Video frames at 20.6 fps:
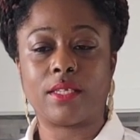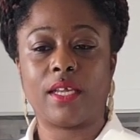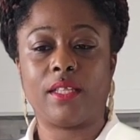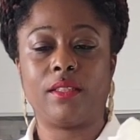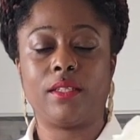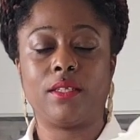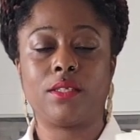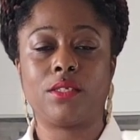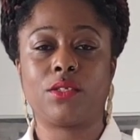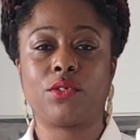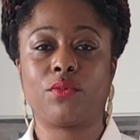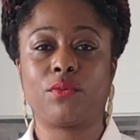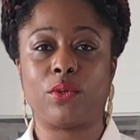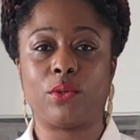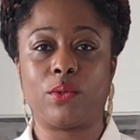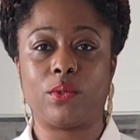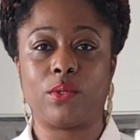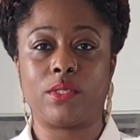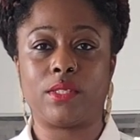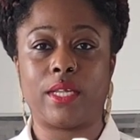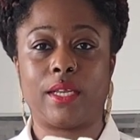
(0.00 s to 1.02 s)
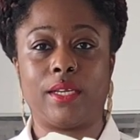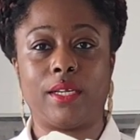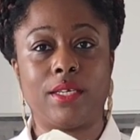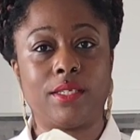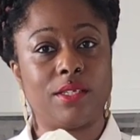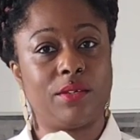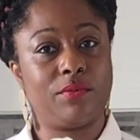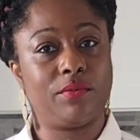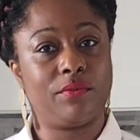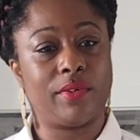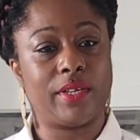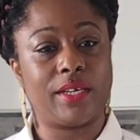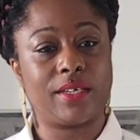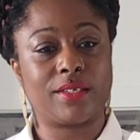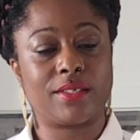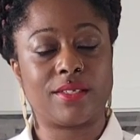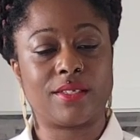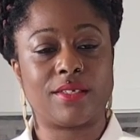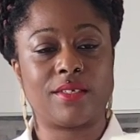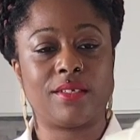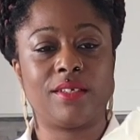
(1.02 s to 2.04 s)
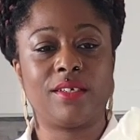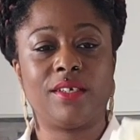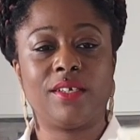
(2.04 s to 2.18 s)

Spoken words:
and this is a rose that isn't flexed.